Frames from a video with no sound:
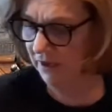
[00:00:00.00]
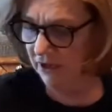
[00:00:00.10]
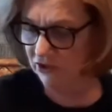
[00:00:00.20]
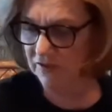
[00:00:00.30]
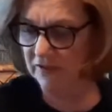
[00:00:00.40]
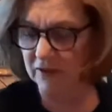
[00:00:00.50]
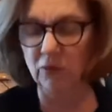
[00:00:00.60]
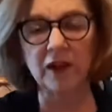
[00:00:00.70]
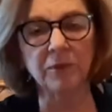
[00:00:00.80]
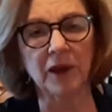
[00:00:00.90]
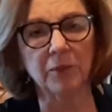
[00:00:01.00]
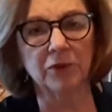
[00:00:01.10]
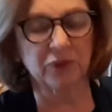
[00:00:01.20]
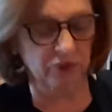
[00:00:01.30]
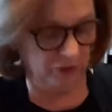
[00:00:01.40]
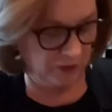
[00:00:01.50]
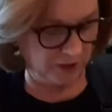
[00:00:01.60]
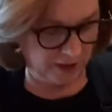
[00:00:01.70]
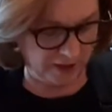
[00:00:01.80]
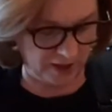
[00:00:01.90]
just like red peppers do.
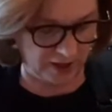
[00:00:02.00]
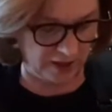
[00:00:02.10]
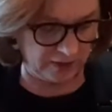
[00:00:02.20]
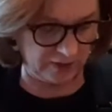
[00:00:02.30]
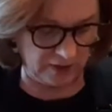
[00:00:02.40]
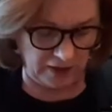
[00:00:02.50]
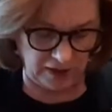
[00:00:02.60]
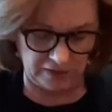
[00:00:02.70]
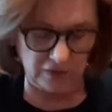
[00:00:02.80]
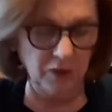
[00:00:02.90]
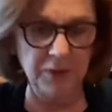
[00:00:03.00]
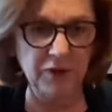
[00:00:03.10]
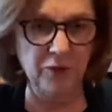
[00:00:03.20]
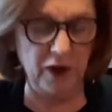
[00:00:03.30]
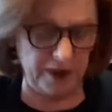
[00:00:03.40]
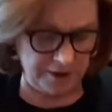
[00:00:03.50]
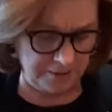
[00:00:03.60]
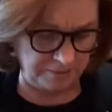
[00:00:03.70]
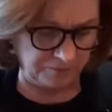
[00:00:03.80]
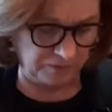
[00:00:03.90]
And so don't be afraid
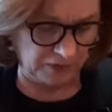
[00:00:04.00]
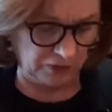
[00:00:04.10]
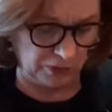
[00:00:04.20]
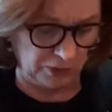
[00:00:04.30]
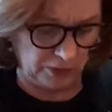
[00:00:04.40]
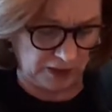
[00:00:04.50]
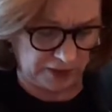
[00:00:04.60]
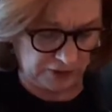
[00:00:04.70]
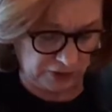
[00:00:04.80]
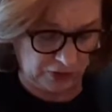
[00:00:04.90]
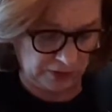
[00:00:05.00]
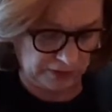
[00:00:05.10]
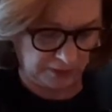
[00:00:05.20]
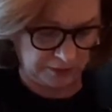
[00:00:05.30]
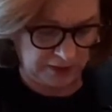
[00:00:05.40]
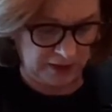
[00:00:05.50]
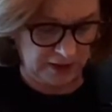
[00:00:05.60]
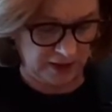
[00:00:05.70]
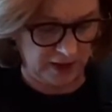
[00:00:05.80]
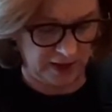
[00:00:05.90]
to use them.
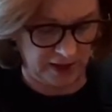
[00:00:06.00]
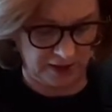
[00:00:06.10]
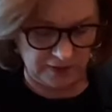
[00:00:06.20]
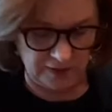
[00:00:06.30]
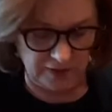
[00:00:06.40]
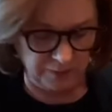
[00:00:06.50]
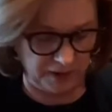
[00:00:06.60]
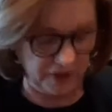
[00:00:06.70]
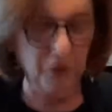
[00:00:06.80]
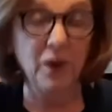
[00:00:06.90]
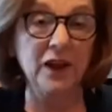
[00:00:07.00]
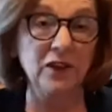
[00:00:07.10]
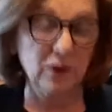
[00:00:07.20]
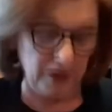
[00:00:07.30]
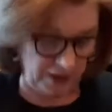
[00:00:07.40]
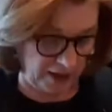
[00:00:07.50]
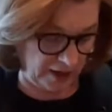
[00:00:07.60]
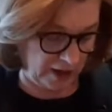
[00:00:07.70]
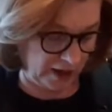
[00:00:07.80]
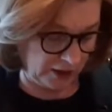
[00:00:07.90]
And by the way, you can add
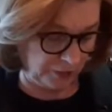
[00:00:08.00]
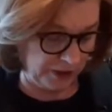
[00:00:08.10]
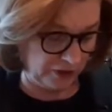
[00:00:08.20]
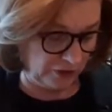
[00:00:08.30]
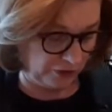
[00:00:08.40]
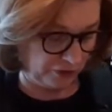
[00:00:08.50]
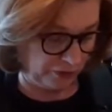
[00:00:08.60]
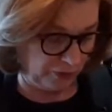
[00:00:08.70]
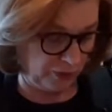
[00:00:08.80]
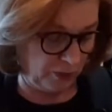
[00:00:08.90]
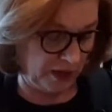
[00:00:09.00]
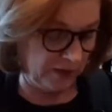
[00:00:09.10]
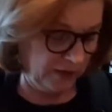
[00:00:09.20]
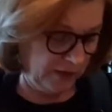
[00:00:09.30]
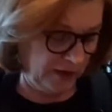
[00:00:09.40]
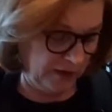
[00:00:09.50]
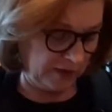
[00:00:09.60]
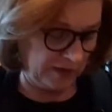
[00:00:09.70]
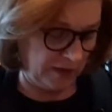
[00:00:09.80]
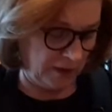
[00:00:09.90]
a jalapeno or 2 if you want
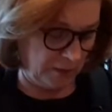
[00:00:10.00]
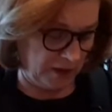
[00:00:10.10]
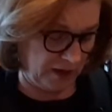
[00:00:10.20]
some